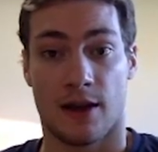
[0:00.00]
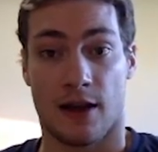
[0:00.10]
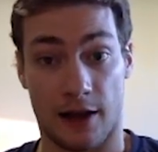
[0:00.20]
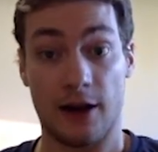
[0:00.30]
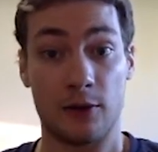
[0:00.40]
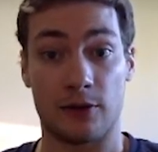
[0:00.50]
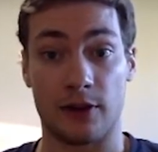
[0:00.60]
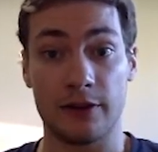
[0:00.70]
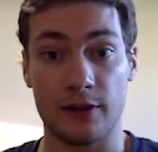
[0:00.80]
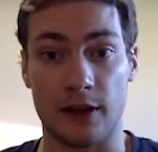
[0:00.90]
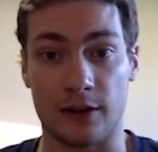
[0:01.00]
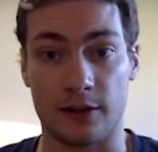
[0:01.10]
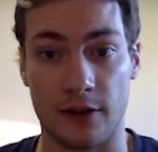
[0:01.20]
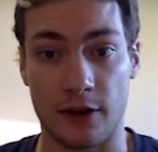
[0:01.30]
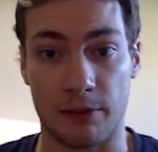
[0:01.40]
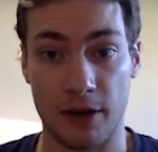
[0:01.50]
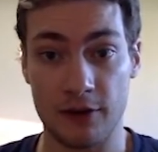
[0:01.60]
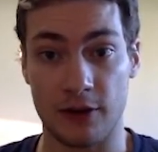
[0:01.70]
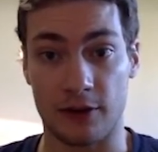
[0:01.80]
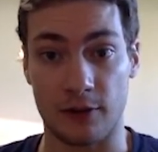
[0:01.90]
and I was listening to their
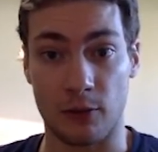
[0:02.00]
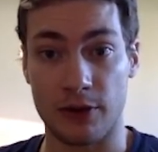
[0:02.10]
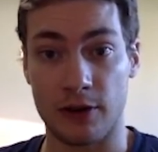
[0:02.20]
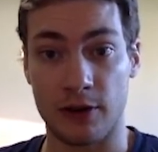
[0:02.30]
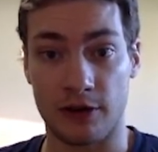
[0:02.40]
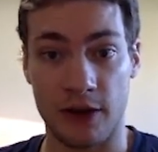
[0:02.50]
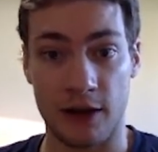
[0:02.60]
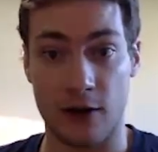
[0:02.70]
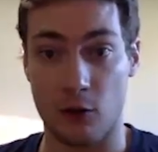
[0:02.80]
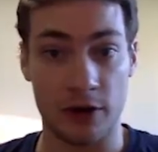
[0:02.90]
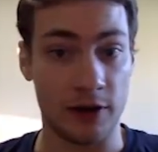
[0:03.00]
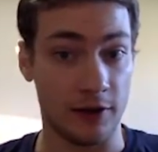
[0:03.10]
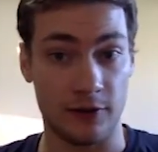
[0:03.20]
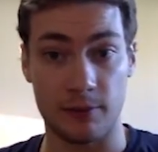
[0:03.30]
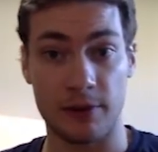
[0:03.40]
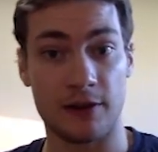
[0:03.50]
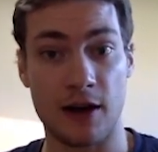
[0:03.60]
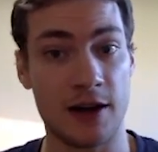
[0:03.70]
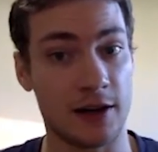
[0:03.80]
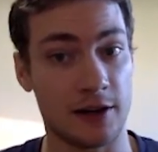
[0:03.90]
pitches and what they were saying and what needs to be
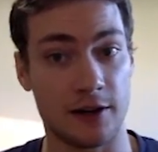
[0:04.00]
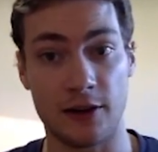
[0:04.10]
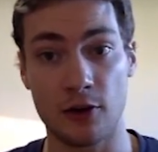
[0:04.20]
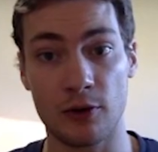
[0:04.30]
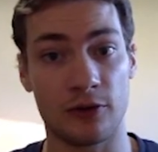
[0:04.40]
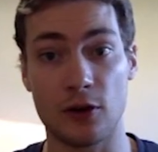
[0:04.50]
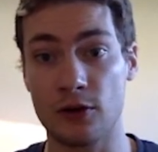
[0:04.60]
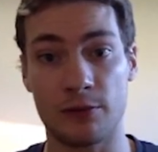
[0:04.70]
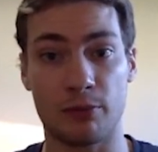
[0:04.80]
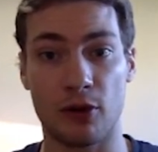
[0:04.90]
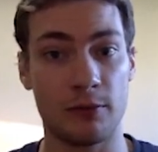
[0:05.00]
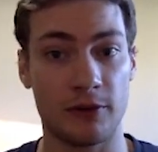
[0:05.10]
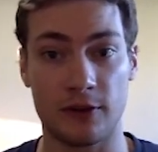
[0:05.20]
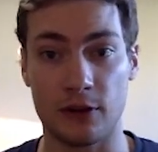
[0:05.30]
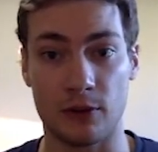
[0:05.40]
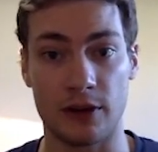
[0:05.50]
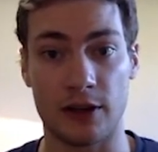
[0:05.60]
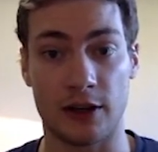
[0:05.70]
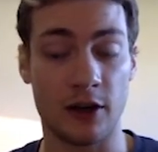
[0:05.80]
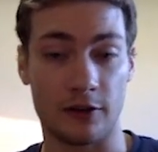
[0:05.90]
done. And there was no diplomacy
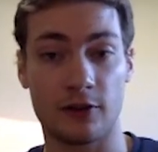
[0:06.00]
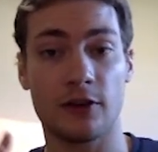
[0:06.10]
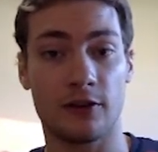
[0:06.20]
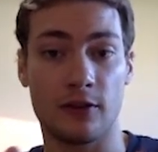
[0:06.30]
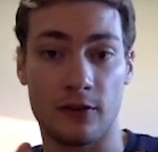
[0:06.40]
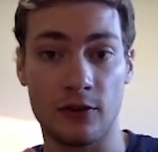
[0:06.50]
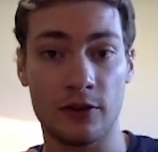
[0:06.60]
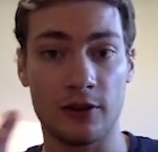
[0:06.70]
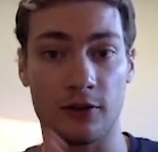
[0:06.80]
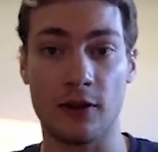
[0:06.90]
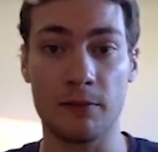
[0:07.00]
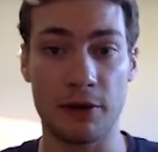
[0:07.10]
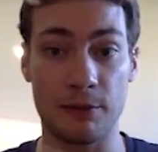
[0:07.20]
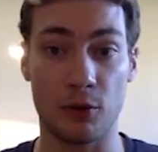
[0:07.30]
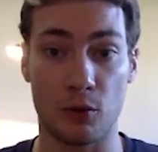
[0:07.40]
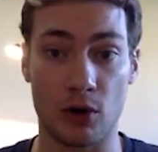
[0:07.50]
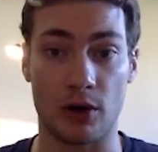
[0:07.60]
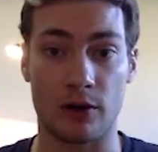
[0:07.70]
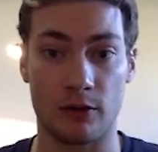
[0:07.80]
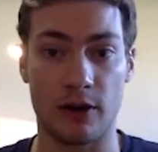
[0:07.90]
really at all. C- certainly, some people
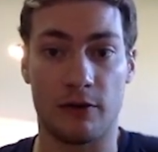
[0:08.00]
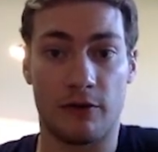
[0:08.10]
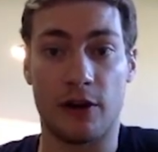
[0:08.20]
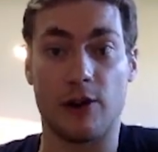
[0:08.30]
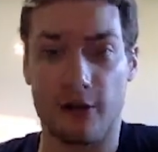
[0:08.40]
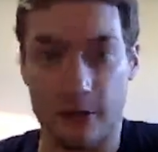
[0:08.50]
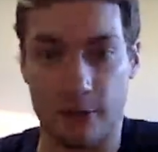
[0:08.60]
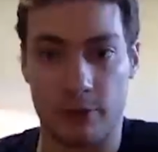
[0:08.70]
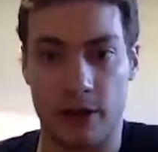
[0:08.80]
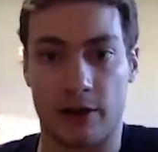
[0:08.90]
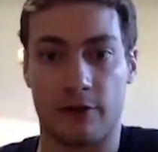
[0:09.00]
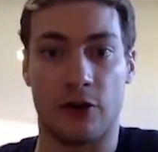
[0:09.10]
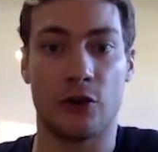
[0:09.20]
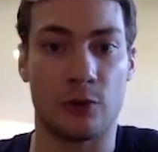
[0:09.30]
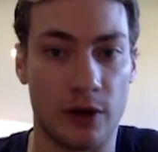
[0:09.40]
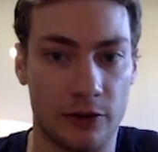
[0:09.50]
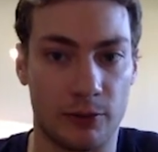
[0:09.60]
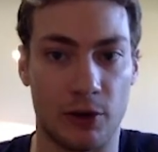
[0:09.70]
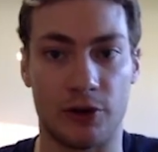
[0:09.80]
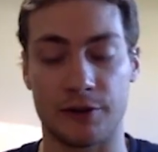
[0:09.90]
were, right? Very diplomatic, very well
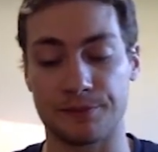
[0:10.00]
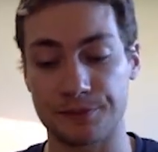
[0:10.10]
spoken.